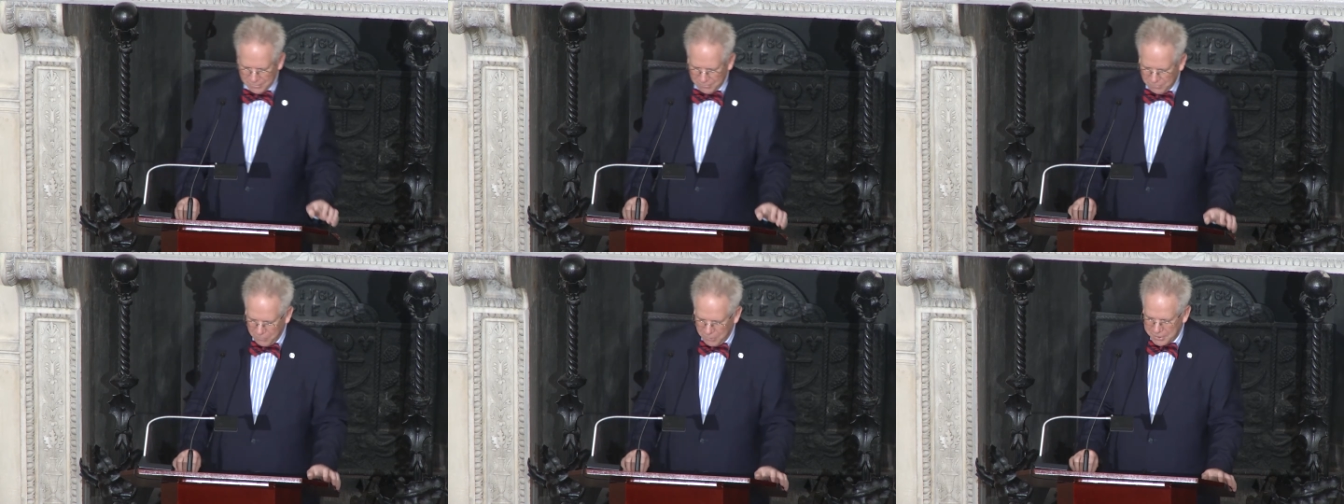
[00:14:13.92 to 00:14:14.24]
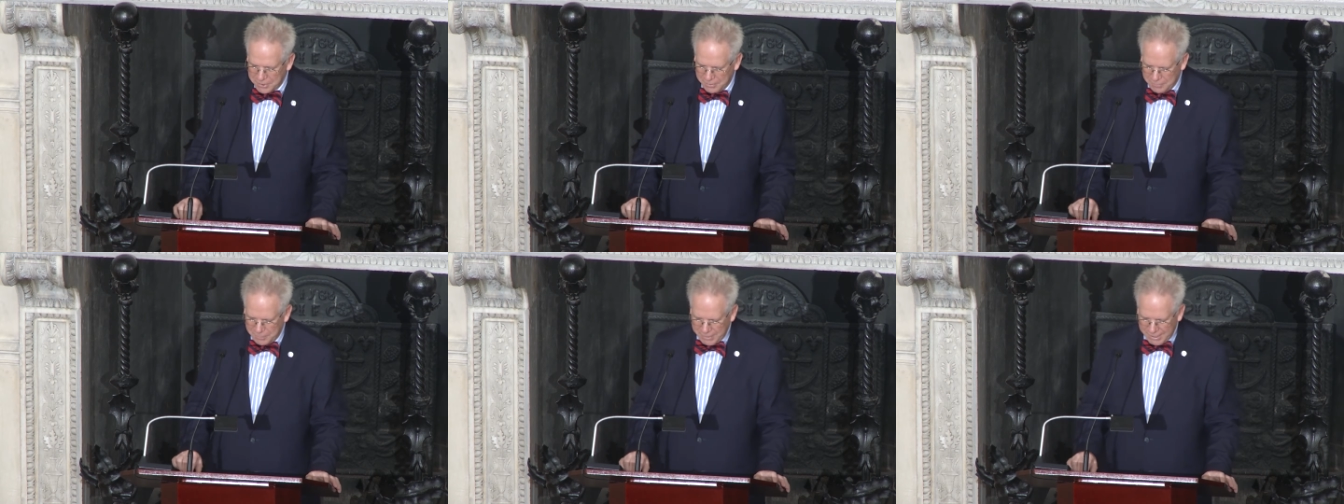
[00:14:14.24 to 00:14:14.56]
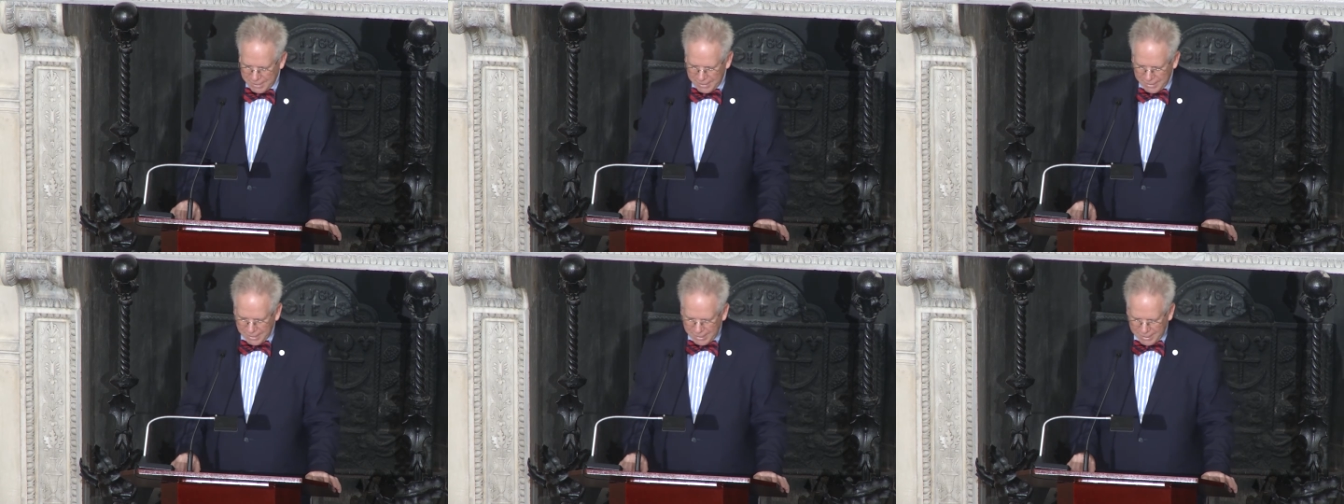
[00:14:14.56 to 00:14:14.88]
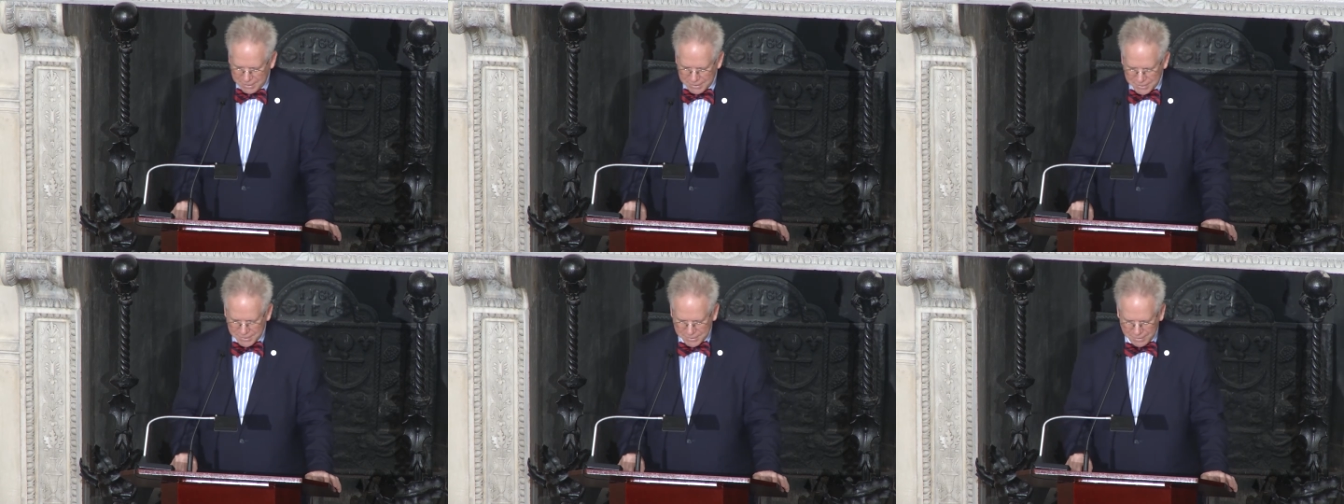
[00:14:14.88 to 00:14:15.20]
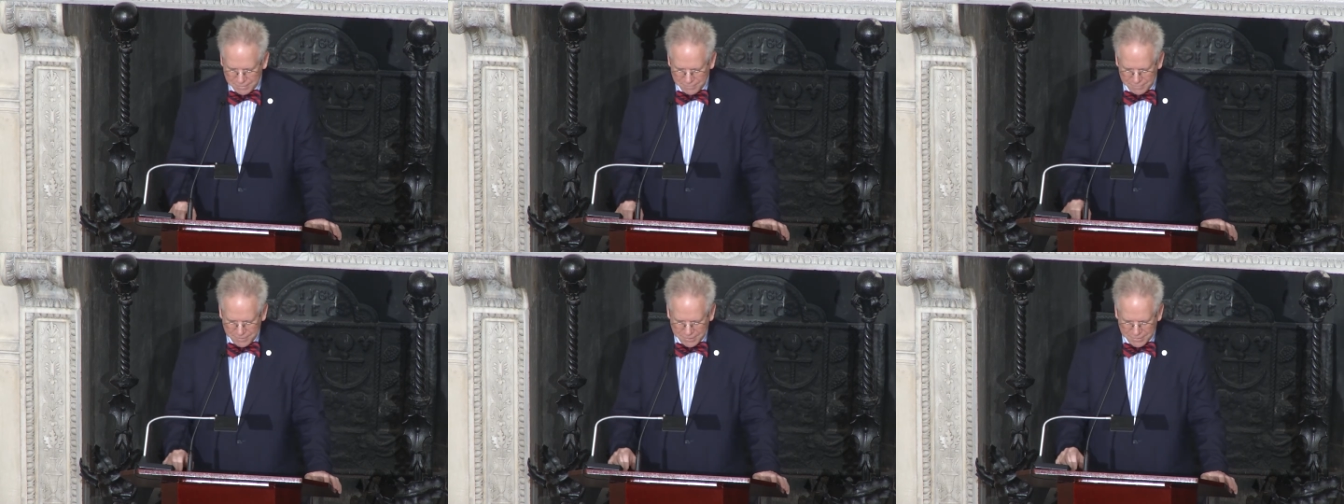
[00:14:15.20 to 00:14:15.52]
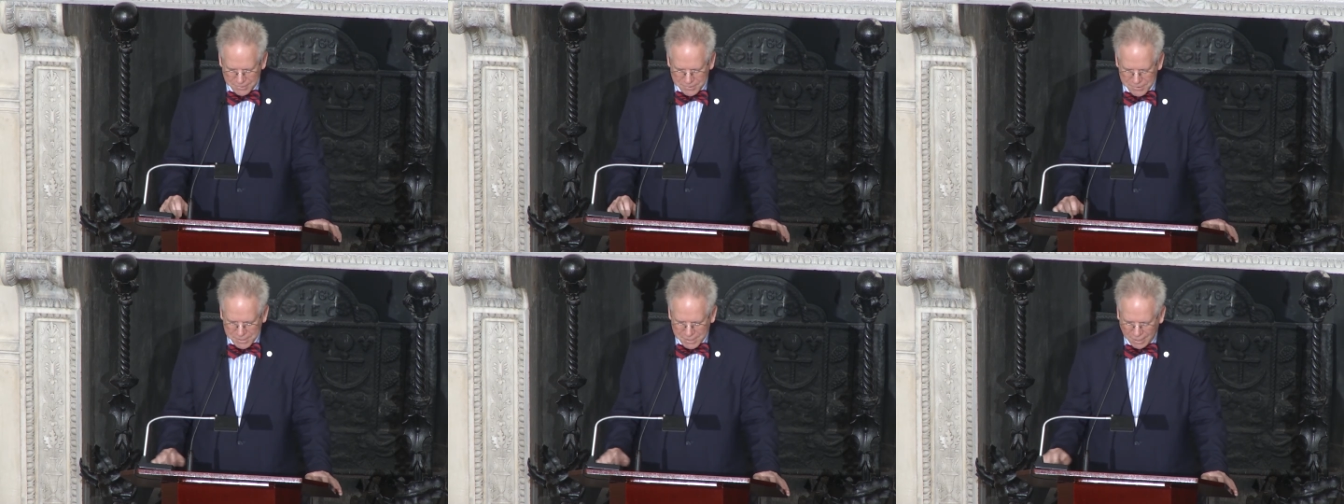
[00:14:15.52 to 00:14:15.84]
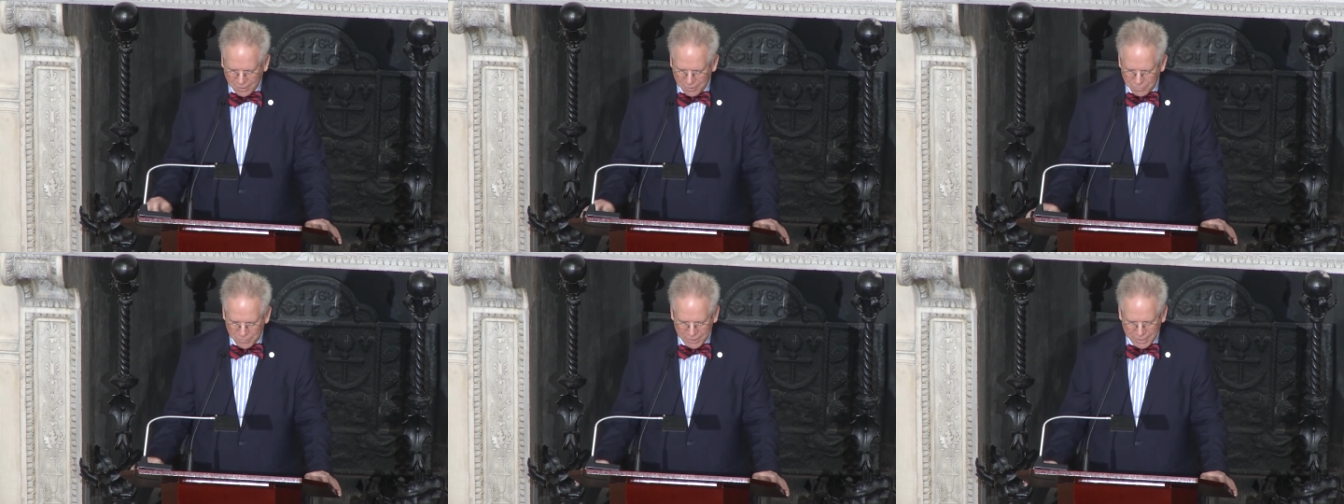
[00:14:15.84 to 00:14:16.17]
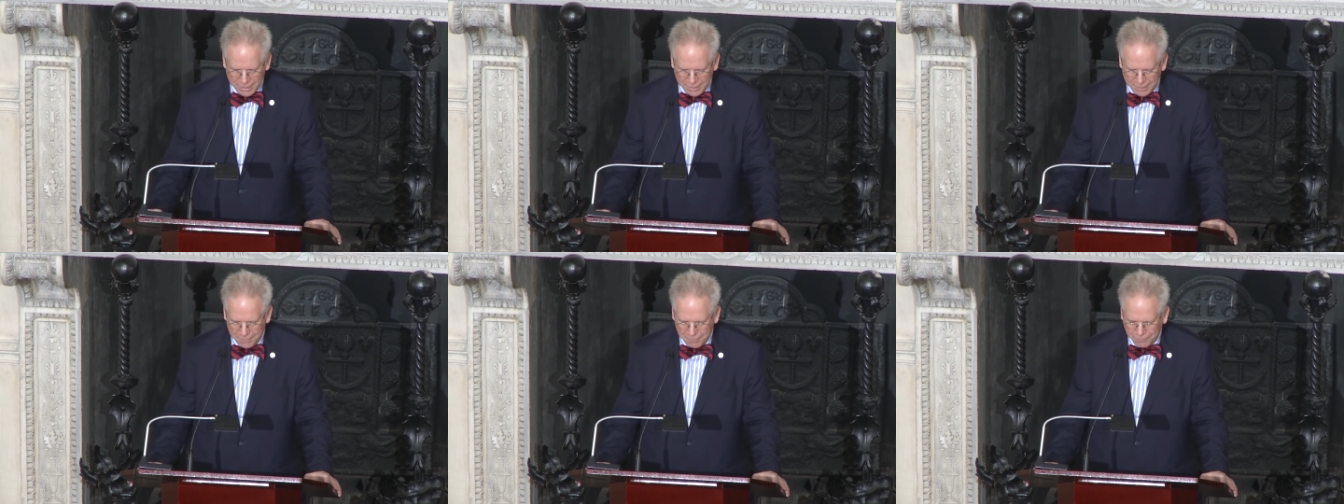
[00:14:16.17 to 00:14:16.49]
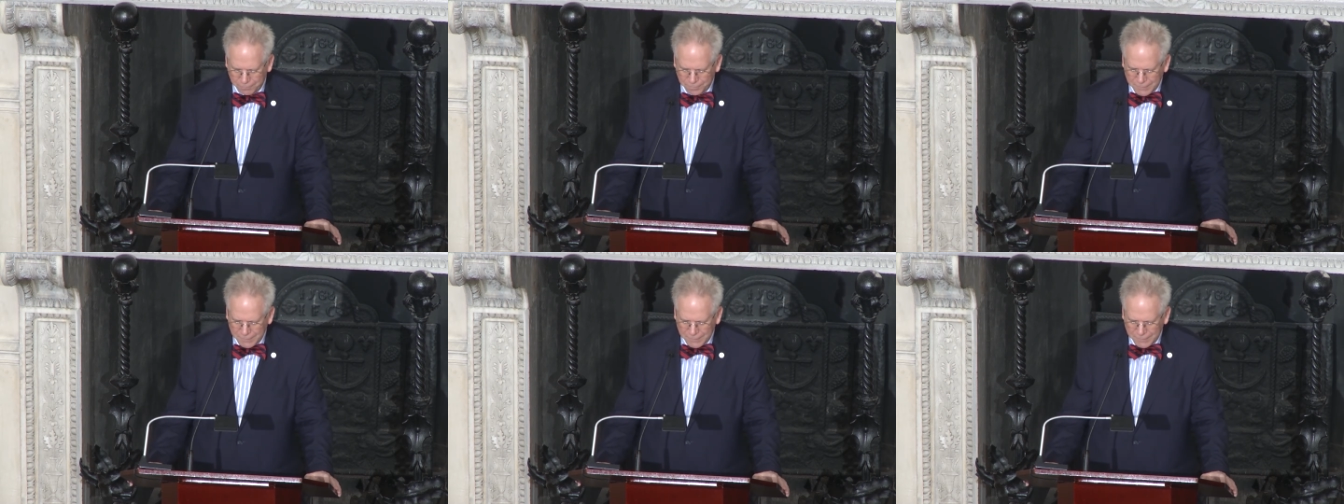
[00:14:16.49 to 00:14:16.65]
wouldn't be as feared or celebrated.